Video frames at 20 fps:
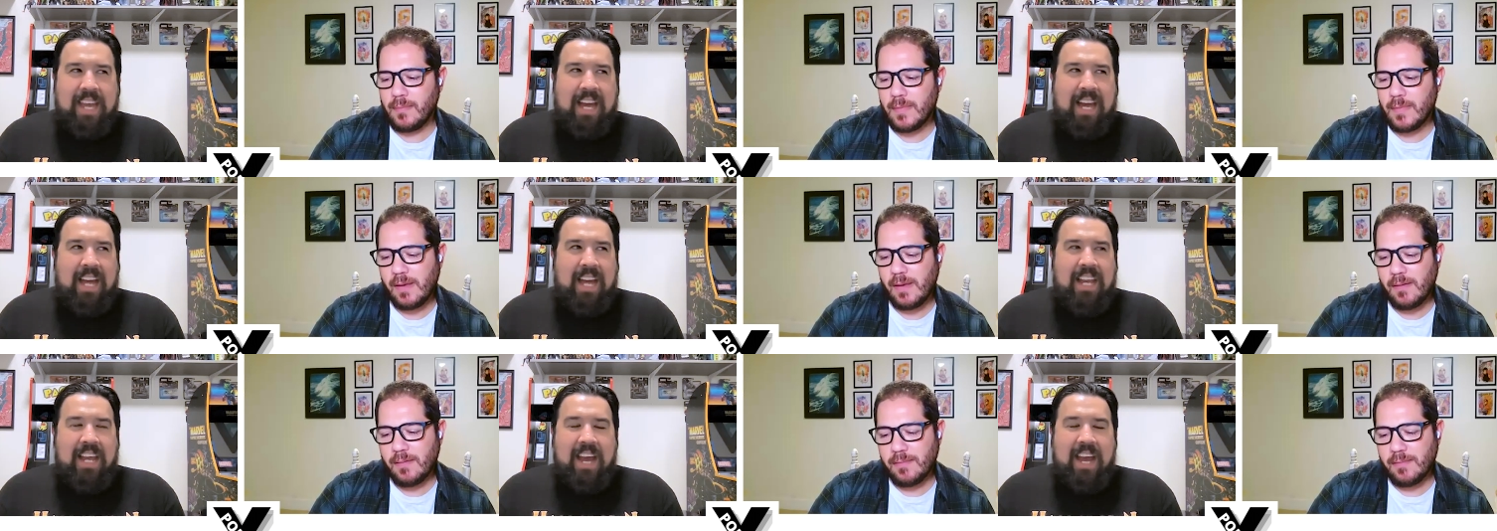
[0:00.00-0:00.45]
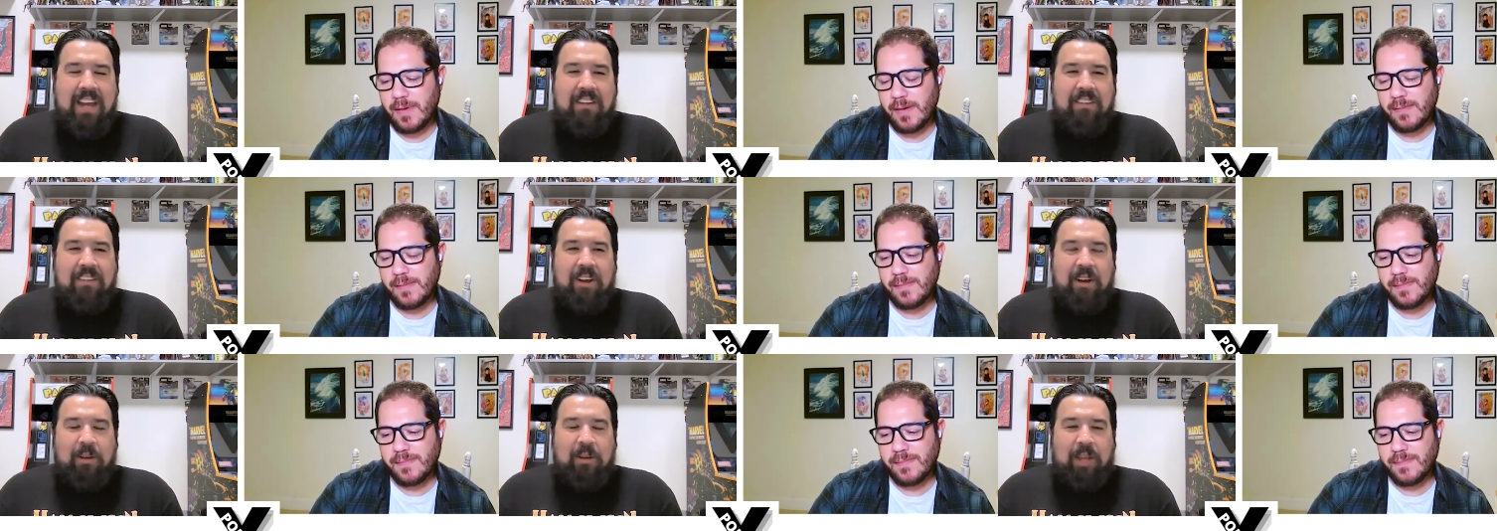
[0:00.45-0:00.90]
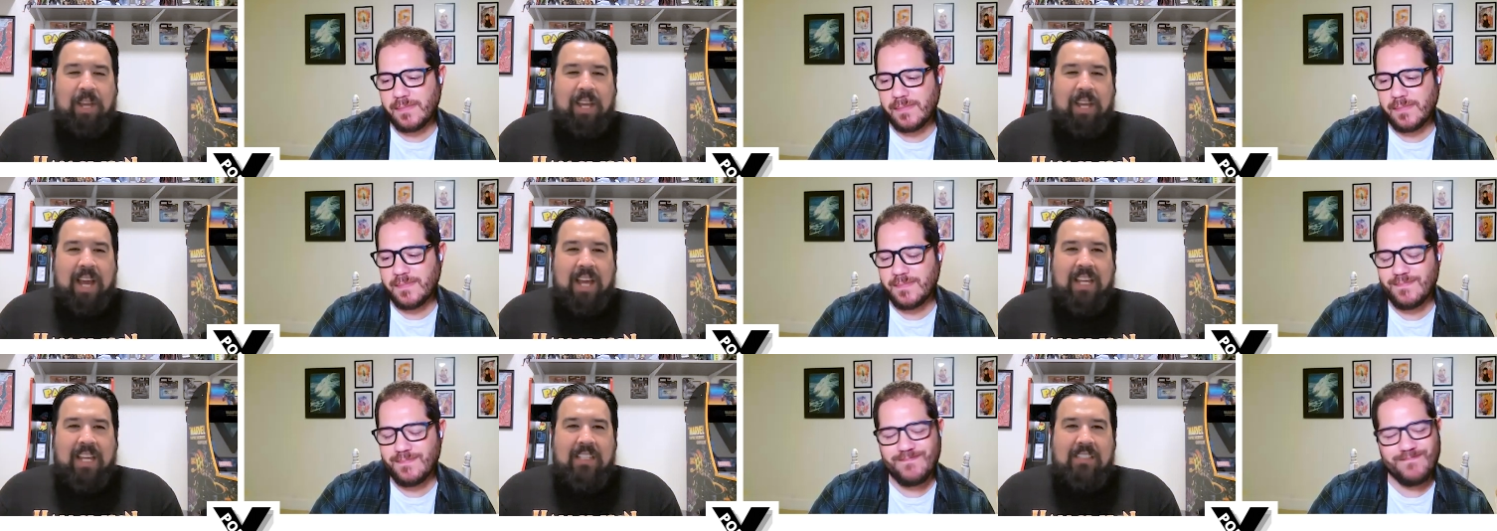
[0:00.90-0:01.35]
Speaker 1: I I don't know. Like,
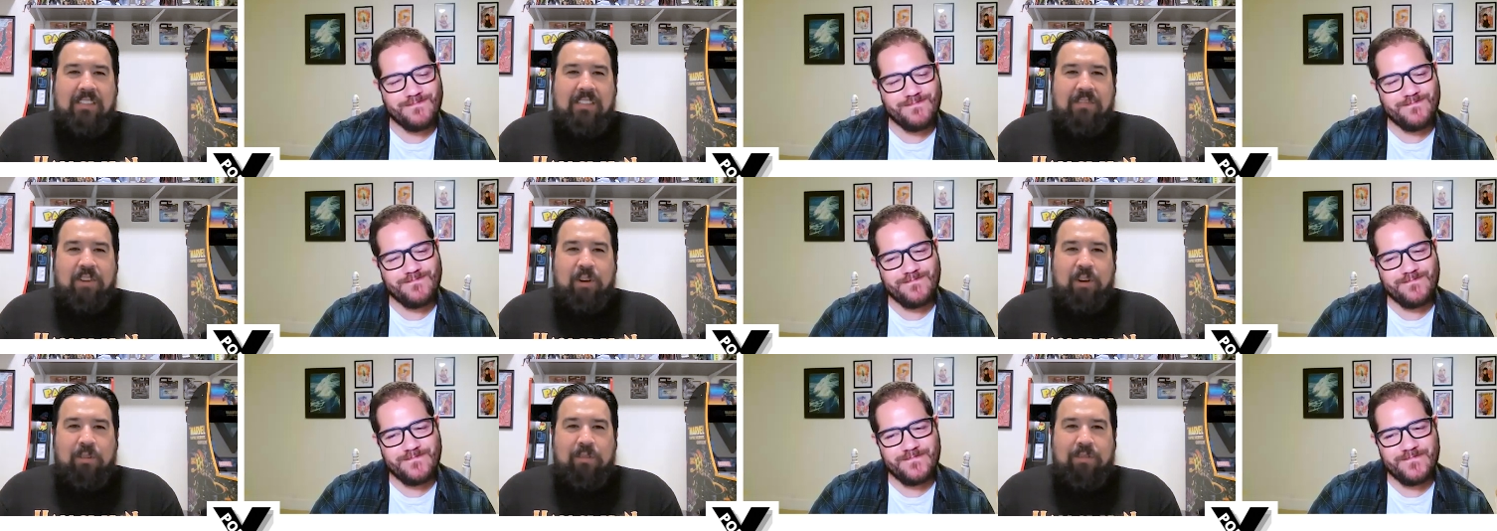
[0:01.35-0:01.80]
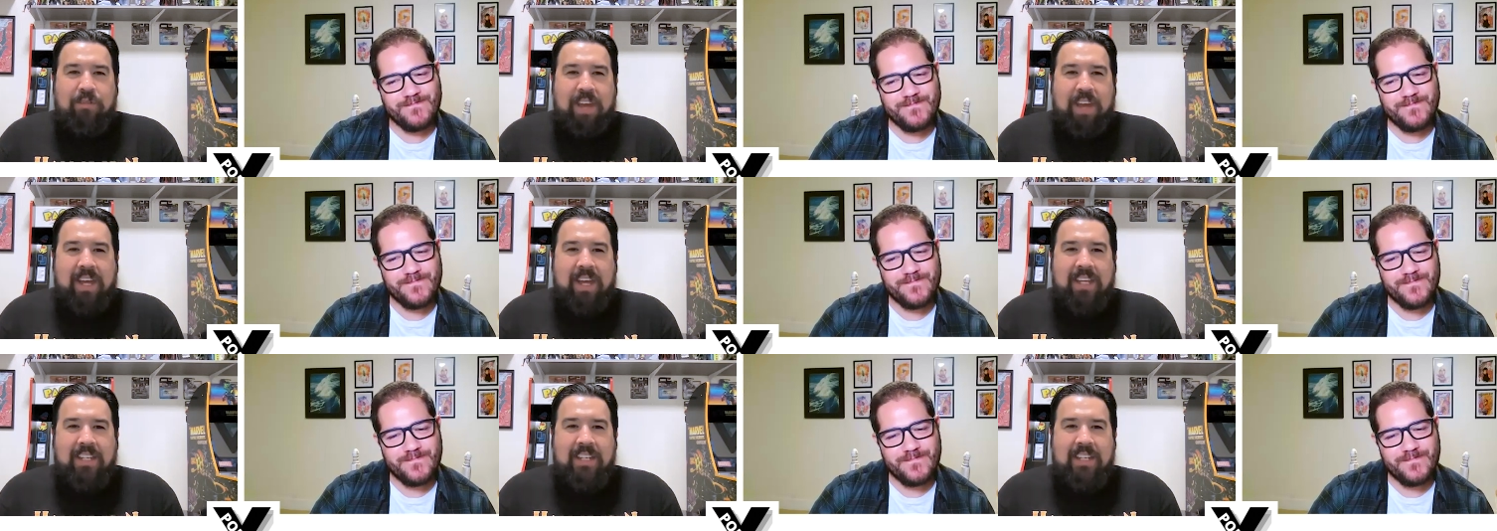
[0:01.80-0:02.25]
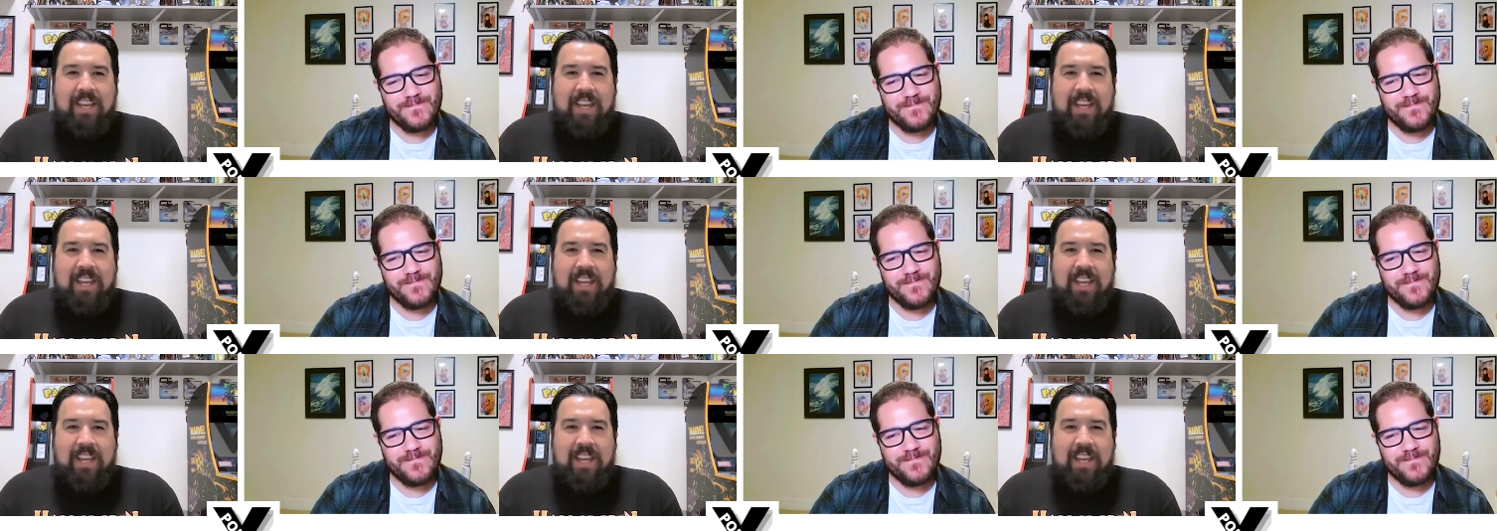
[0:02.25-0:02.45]
I guess if you're a fan,